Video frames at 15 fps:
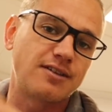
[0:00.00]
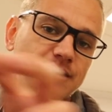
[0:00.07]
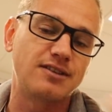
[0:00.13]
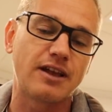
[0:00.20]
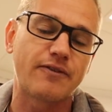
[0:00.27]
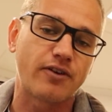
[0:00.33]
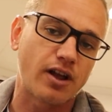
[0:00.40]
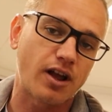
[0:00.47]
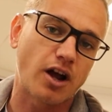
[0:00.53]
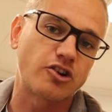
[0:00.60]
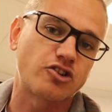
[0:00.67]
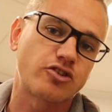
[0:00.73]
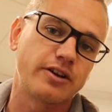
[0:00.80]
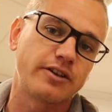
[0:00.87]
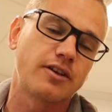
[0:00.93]
in different
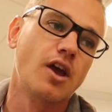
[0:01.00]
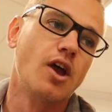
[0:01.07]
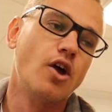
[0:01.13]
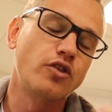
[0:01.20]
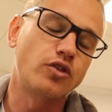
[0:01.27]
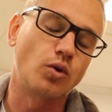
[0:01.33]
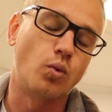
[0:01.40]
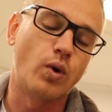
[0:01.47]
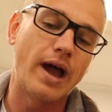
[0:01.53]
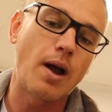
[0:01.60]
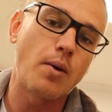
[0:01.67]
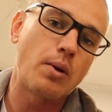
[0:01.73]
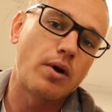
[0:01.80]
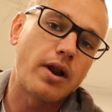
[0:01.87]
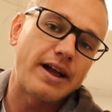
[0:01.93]
countries to
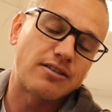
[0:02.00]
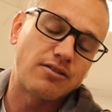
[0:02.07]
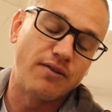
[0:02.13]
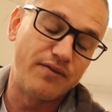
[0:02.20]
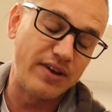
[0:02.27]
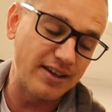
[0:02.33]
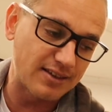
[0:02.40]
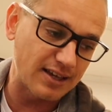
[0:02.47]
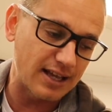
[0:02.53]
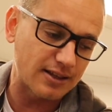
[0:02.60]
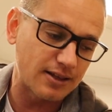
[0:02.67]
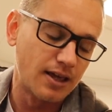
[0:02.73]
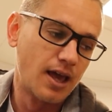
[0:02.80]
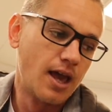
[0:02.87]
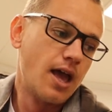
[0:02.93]
where we would like to visit.